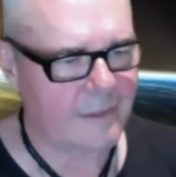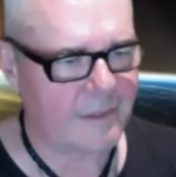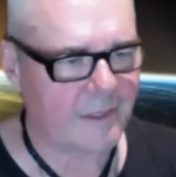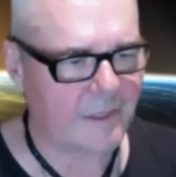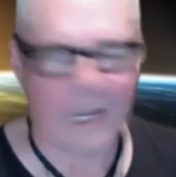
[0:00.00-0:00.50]

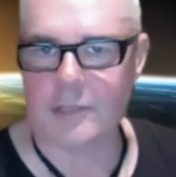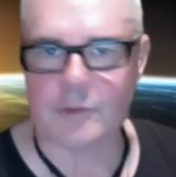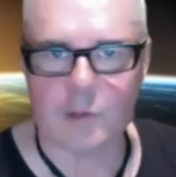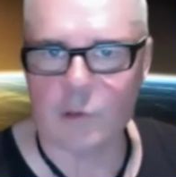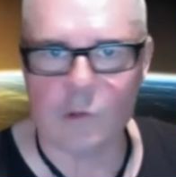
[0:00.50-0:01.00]

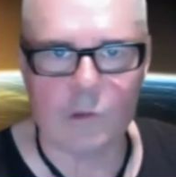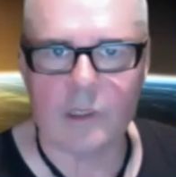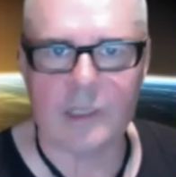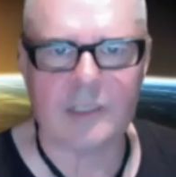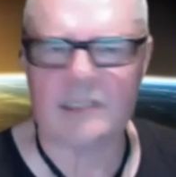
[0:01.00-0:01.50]

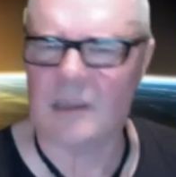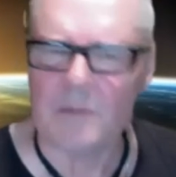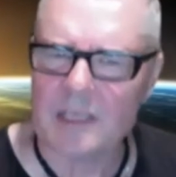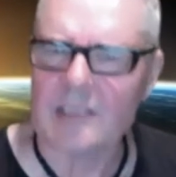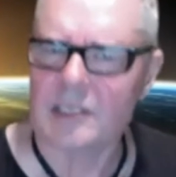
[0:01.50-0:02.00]
theatrical, something
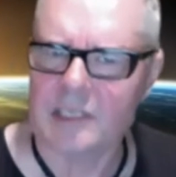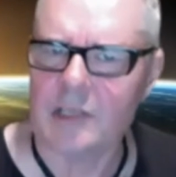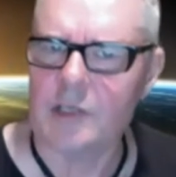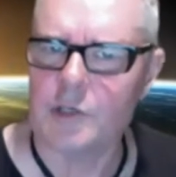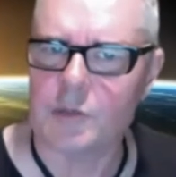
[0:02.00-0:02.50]
that's just
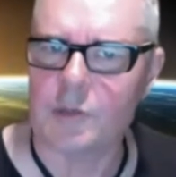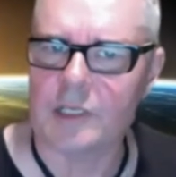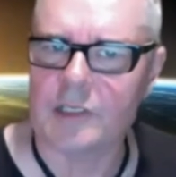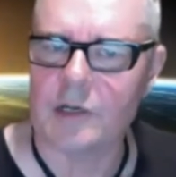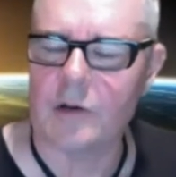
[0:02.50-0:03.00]
unusual. And so